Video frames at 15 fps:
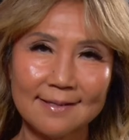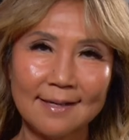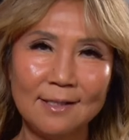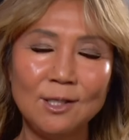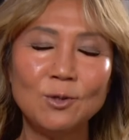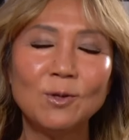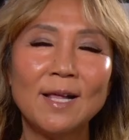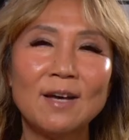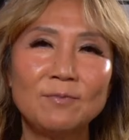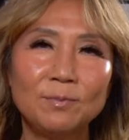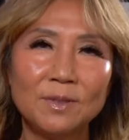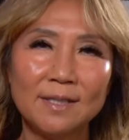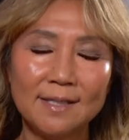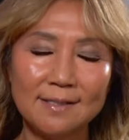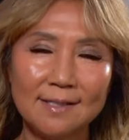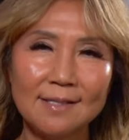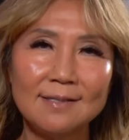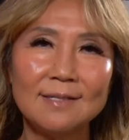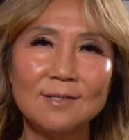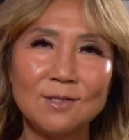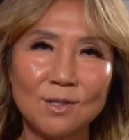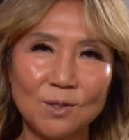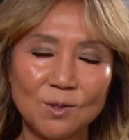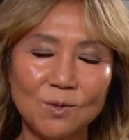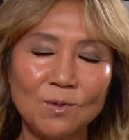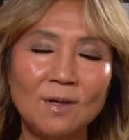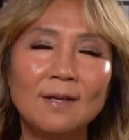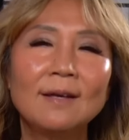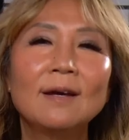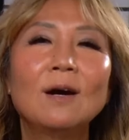And you'll have plenty to do.
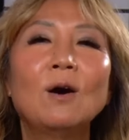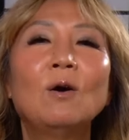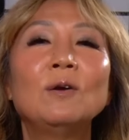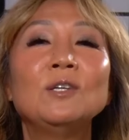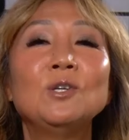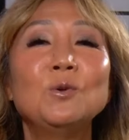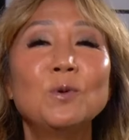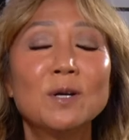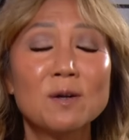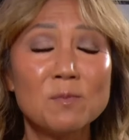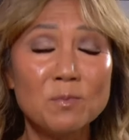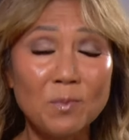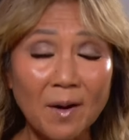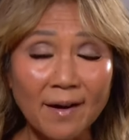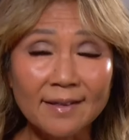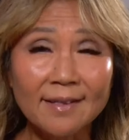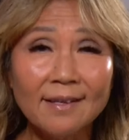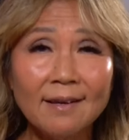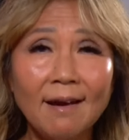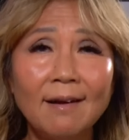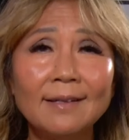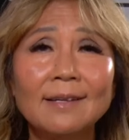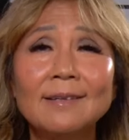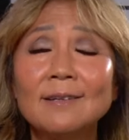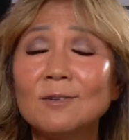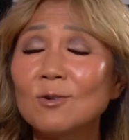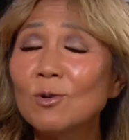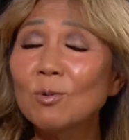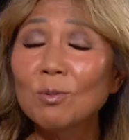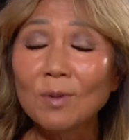You are mm-hmm. embarking mm-hmm. on an
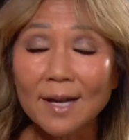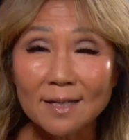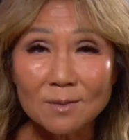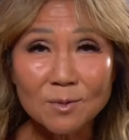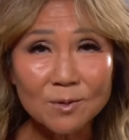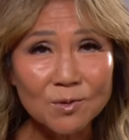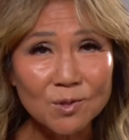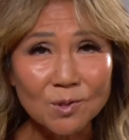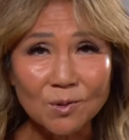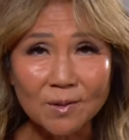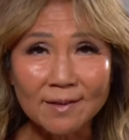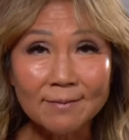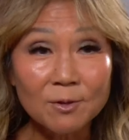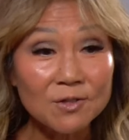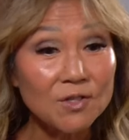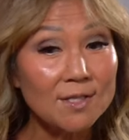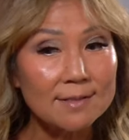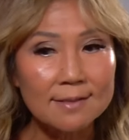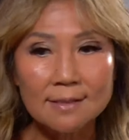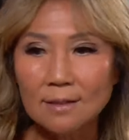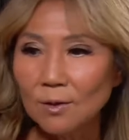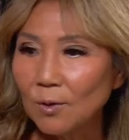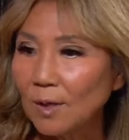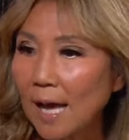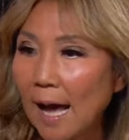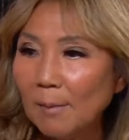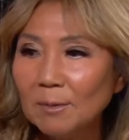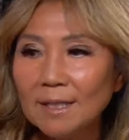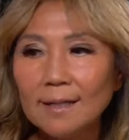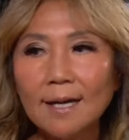incredible tour, which is, you know,
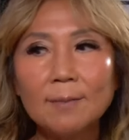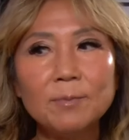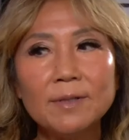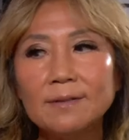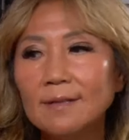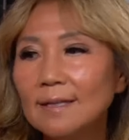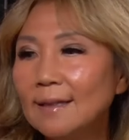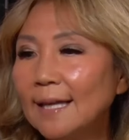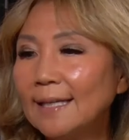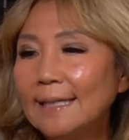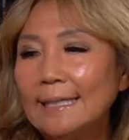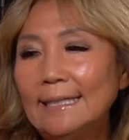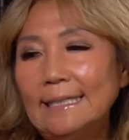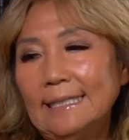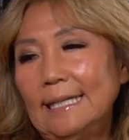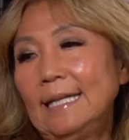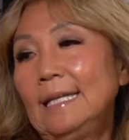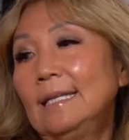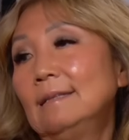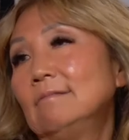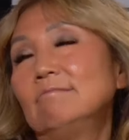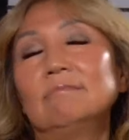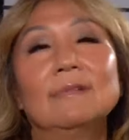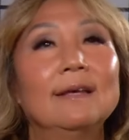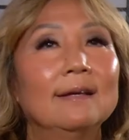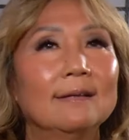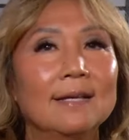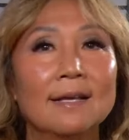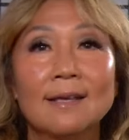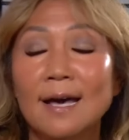coming up in like in
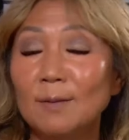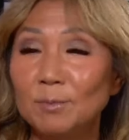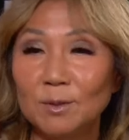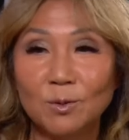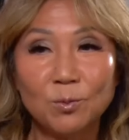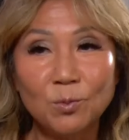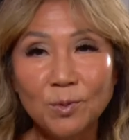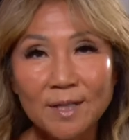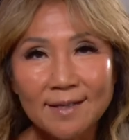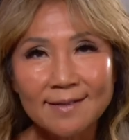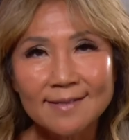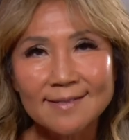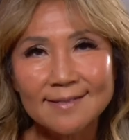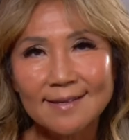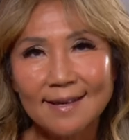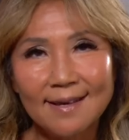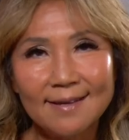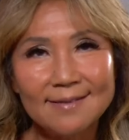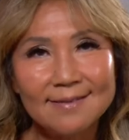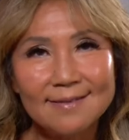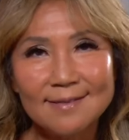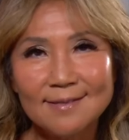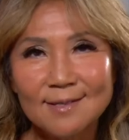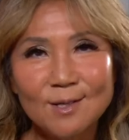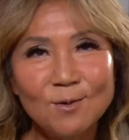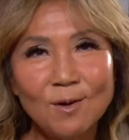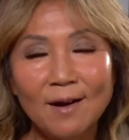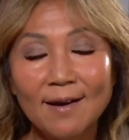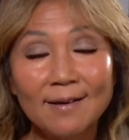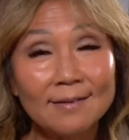a couple of weeks and yeah. you
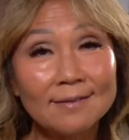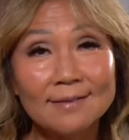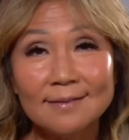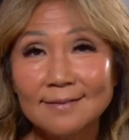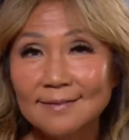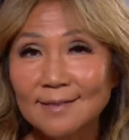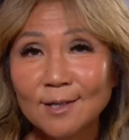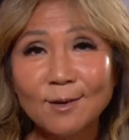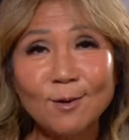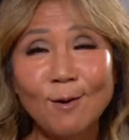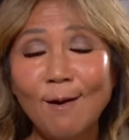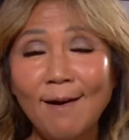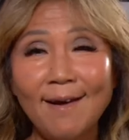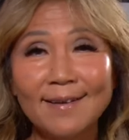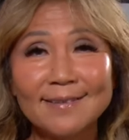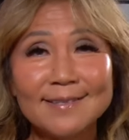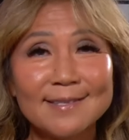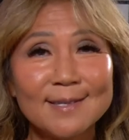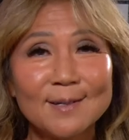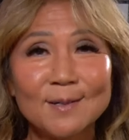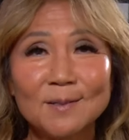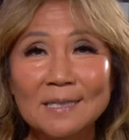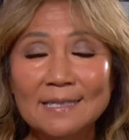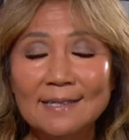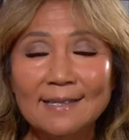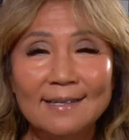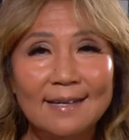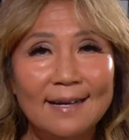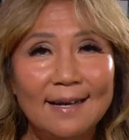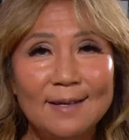are you're gone. So
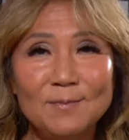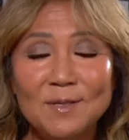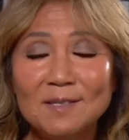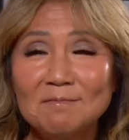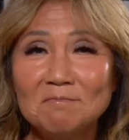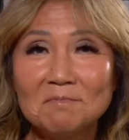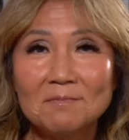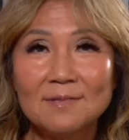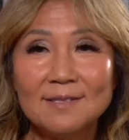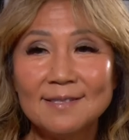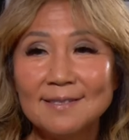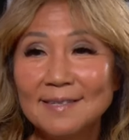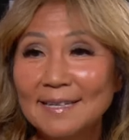I mean, yeah.